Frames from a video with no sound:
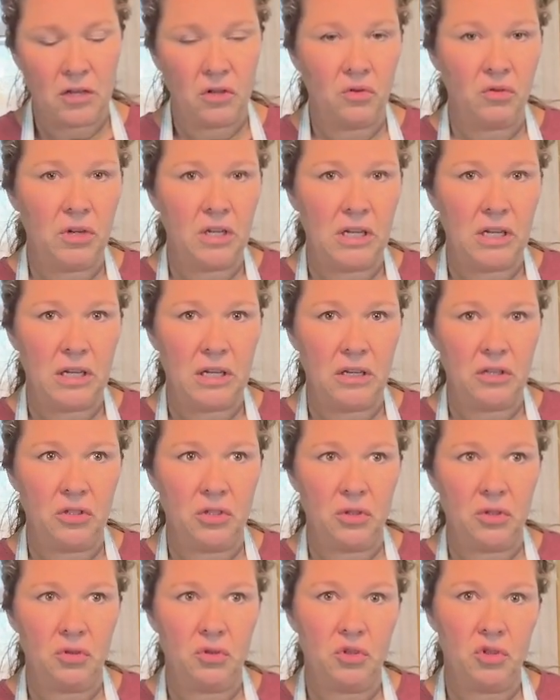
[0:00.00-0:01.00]
you need
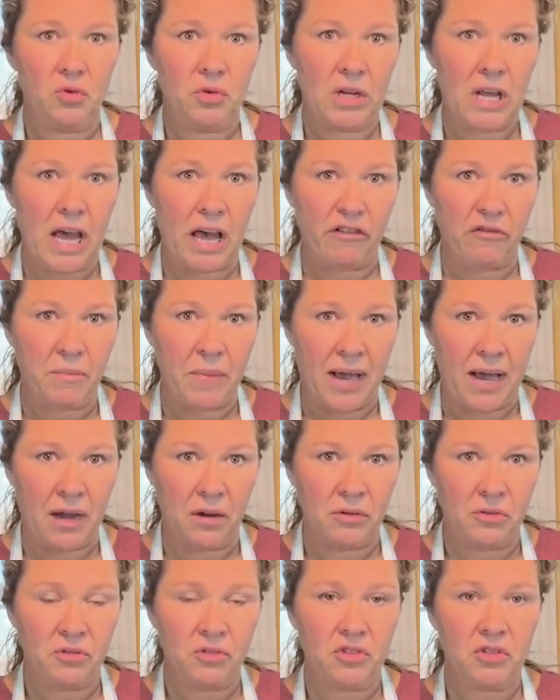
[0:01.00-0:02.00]
2.5
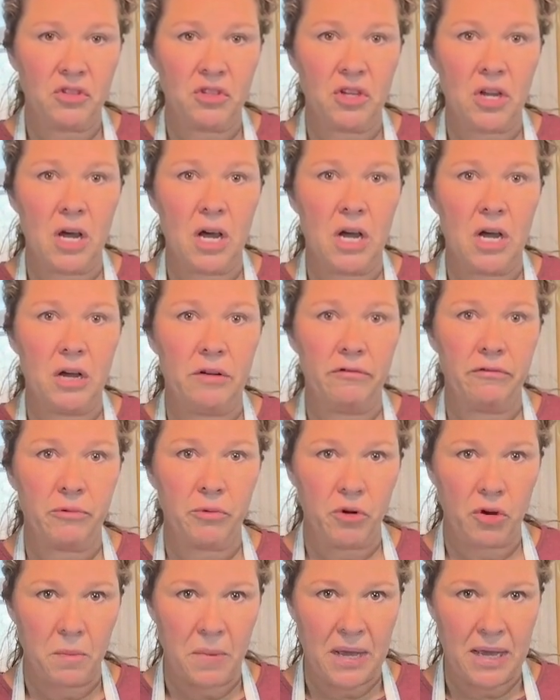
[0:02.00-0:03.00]
pounds of
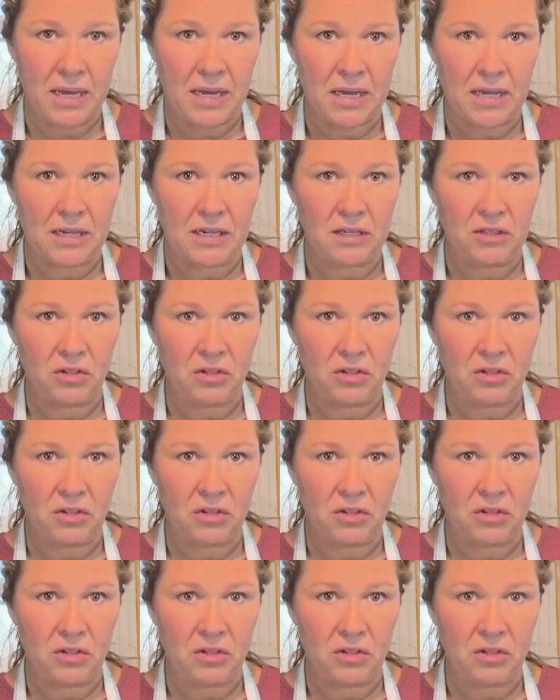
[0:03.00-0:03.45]
rutabaga,